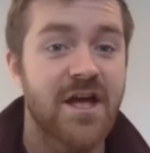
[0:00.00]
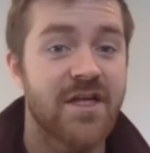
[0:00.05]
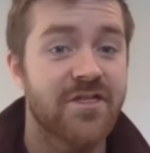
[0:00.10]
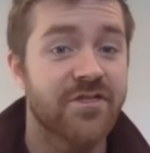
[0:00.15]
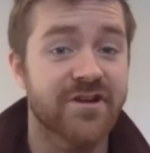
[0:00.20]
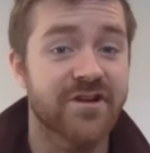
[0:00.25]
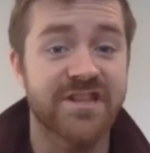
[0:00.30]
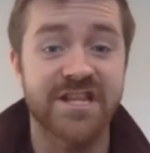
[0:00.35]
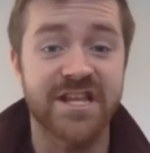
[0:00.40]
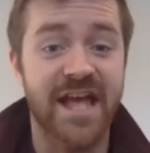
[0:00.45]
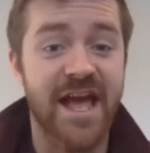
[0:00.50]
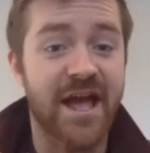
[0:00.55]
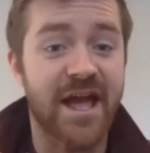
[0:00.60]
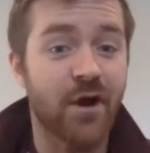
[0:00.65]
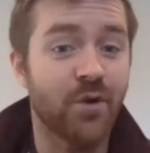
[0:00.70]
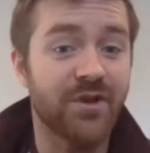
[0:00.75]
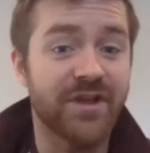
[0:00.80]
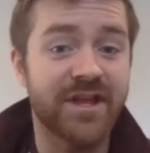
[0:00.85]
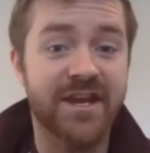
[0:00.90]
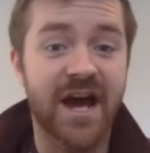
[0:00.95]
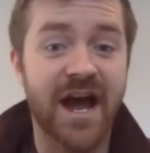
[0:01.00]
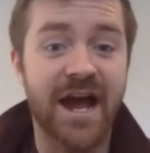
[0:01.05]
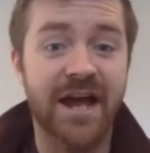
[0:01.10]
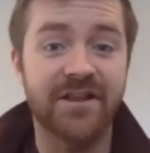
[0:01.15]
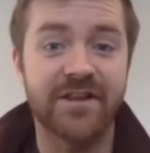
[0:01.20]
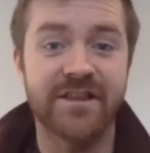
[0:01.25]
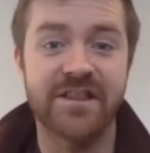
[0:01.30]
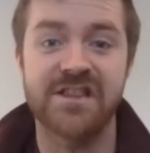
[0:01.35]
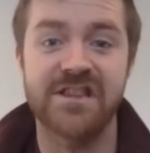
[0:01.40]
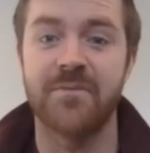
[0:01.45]
There's the Aeolian
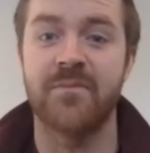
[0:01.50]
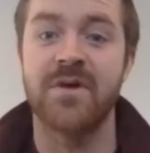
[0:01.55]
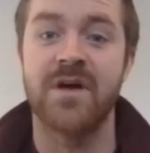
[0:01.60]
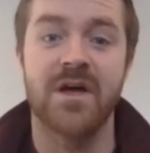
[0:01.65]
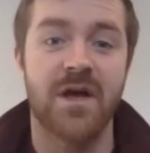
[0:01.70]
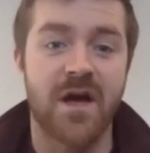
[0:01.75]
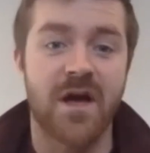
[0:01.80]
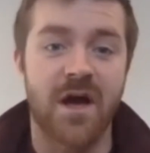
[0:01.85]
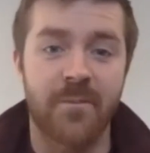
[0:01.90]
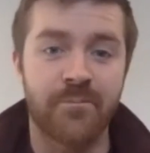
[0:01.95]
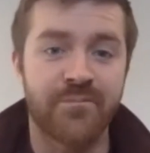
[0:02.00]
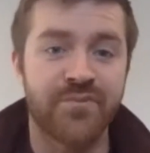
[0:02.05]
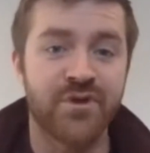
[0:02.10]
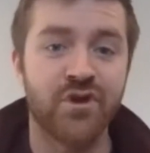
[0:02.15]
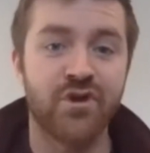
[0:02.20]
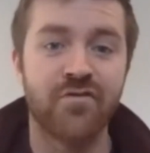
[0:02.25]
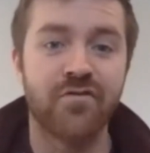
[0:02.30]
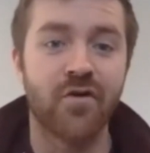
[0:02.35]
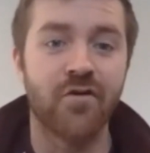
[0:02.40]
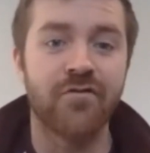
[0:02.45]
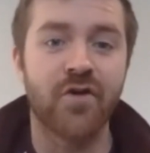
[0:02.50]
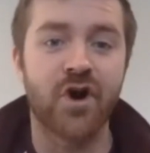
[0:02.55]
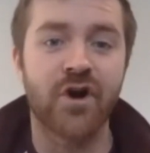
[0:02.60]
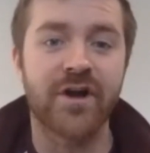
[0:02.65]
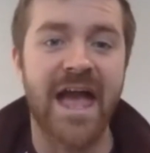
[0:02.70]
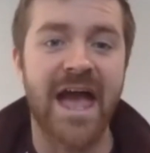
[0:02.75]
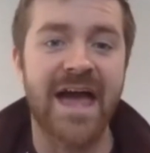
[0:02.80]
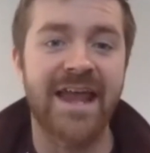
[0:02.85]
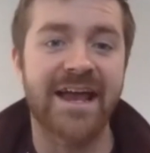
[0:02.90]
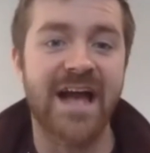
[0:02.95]
Islands, some beautiful
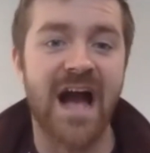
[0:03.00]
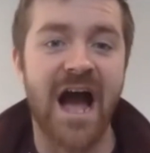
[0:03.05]
volcanic